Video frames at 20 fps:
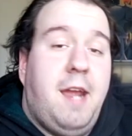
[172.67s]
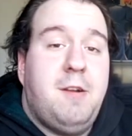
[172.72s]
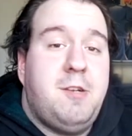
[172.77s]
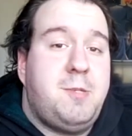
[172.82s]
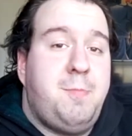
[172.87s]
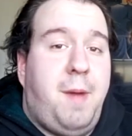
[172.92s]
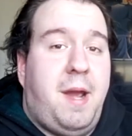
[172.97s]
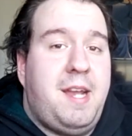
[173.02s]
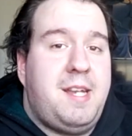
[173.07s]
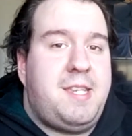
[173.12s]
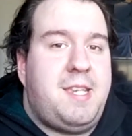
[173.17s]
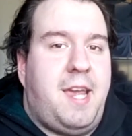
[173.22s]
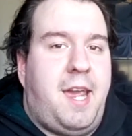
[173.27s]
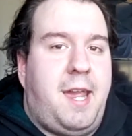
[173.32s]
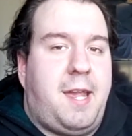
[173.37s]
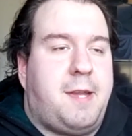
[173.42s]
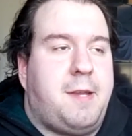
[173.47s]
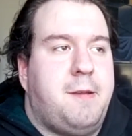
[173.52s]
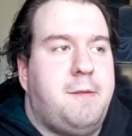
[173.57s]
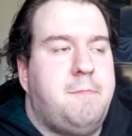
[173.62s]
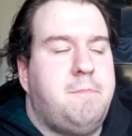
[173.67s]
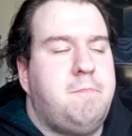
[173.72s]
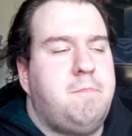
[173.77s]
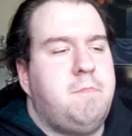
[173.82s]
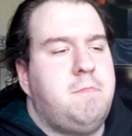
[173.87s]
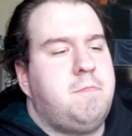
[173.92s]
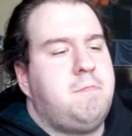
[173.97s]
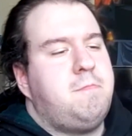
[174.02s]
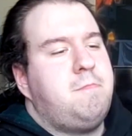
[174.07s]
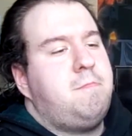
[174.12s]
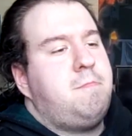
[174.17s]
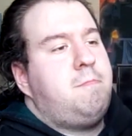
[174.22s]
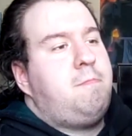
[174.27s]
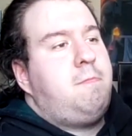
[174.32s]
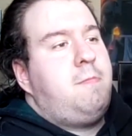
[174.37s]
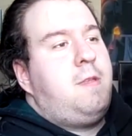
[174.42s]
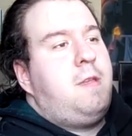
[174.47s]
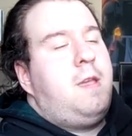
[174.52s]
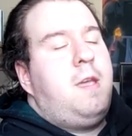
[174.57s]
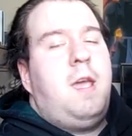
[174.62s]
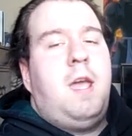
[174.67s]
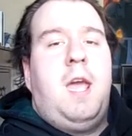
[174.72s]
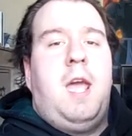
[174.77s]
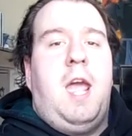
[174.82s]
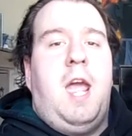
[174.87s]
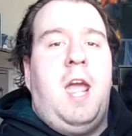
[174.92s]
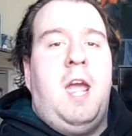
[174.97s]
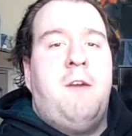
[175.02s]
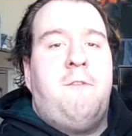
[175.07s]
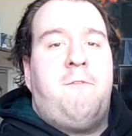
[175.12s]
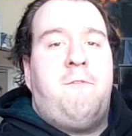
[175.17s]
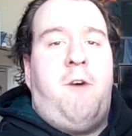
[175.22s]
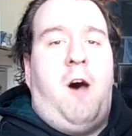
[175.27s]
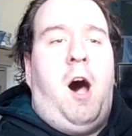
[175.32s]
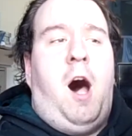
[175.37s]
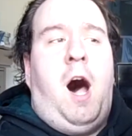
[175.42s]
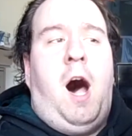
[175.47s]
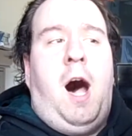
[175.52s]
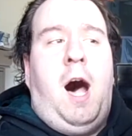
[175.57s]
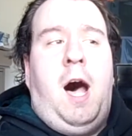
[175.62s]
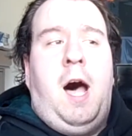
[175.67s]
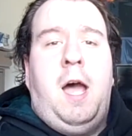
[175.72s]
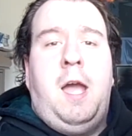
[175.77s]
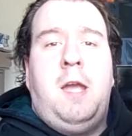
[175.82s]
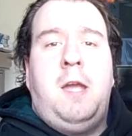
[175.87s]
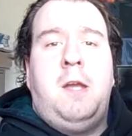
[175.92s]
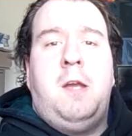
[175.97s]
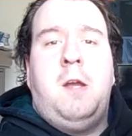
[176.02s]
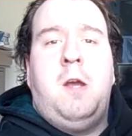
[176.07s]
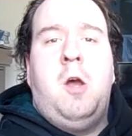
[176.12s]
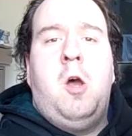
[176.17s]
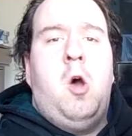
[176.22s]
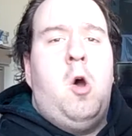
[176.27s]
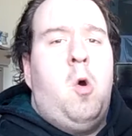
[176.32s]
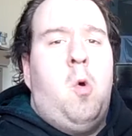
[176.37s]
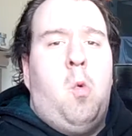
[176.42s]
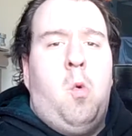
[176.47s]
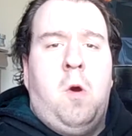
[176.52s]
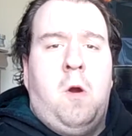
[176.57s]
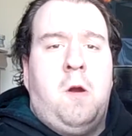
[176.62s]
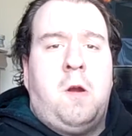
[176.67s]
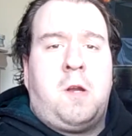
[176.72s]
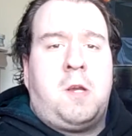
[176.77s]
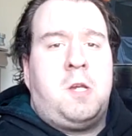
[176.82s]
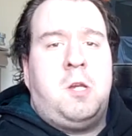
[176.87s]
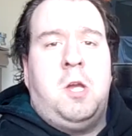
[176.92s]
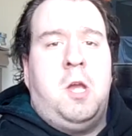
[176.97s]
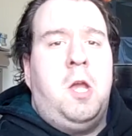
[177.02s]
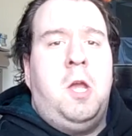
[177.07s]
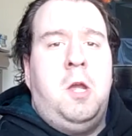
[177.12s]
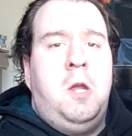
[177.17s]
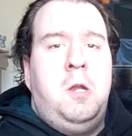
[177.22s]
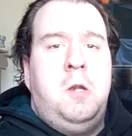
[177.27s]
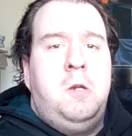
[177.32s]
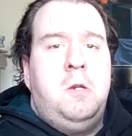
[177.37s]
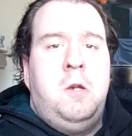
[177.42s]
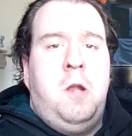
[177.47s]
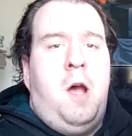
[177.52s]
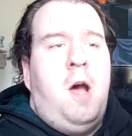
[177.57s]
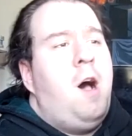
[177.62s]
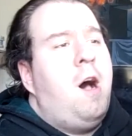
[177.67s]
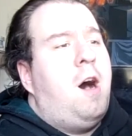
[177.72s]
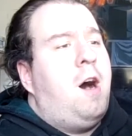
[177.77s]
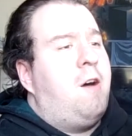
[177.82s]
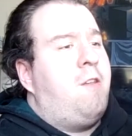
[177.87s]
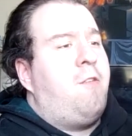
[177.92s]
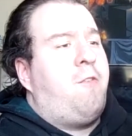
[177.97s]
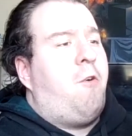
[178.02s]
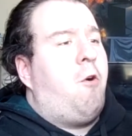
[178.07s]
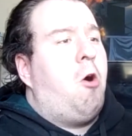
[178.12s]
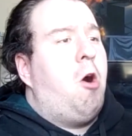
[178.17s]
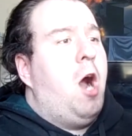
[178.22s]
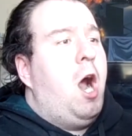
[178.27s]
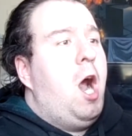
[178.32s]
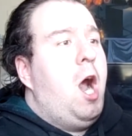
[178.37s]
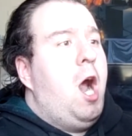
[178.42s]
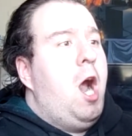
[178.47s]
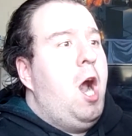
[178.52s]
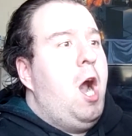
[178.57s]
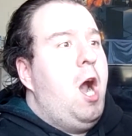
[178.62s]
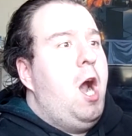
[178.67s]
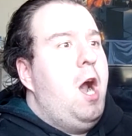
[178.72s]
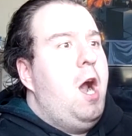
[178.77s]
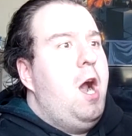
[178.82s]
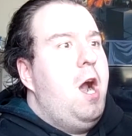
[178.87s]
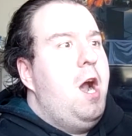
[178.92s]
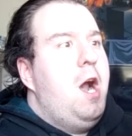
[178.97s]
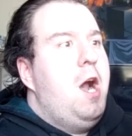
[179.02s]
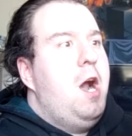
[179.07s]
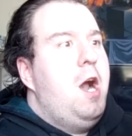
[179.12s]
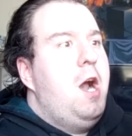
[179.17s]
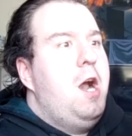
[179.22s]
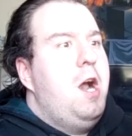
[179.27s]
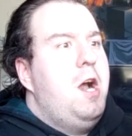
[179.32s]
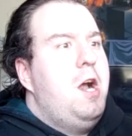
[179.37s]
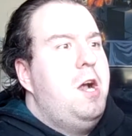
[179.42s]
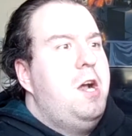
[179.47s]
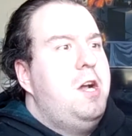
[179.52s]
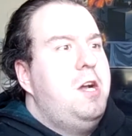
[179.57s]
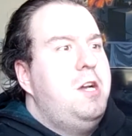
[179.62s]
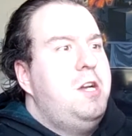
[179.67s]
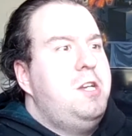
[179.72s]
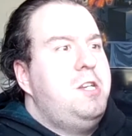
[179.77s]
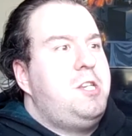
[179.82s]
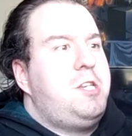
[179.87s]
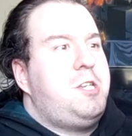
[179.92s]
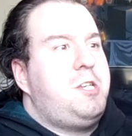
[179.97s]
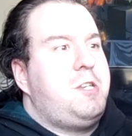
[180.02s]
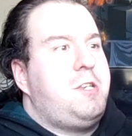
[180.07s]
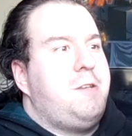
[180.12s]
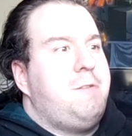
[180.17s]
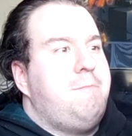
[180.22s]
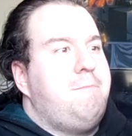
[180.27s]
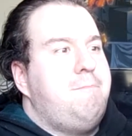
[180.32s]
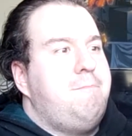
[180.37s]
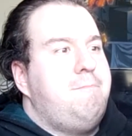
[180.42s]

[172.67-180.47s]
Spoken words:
Here's my take. If I were king of the forest.